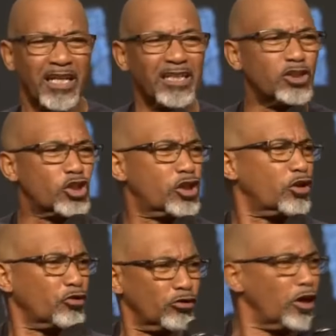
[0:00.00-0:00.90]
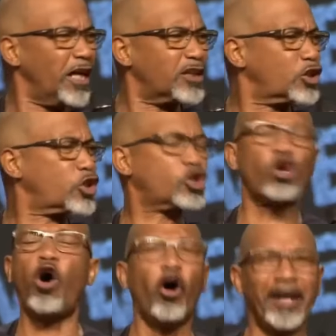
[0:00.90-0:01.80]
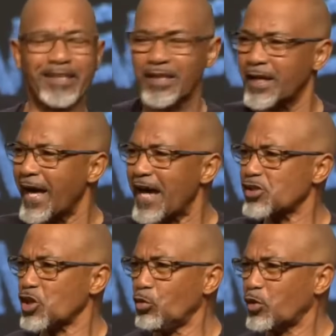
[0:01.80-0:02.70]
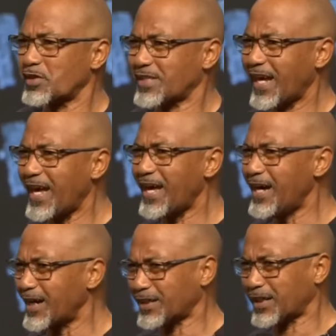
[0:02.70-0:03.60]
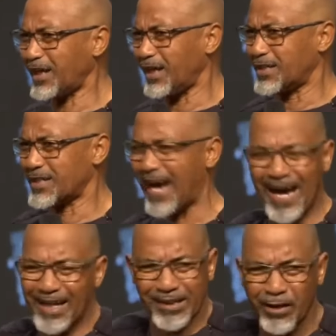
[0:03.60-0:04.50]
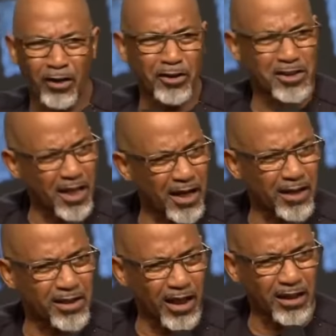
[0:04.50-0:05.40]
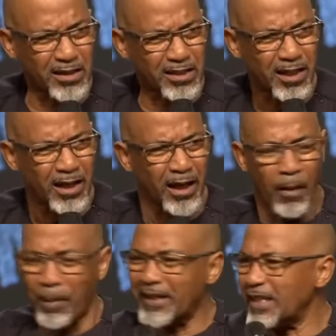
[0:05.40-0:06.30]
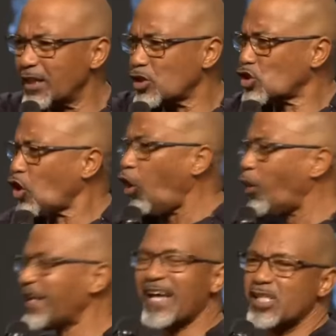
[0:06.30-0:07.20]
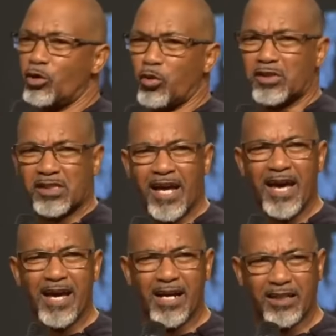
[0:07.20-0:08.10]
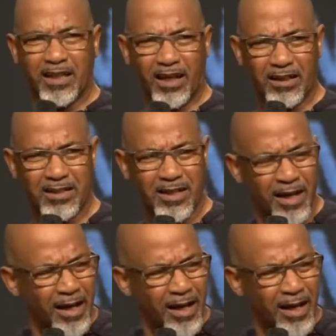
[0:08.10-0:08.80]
he toyed as you would tear a kid. I know you tear a kid, but he toyed as you would tear a kid.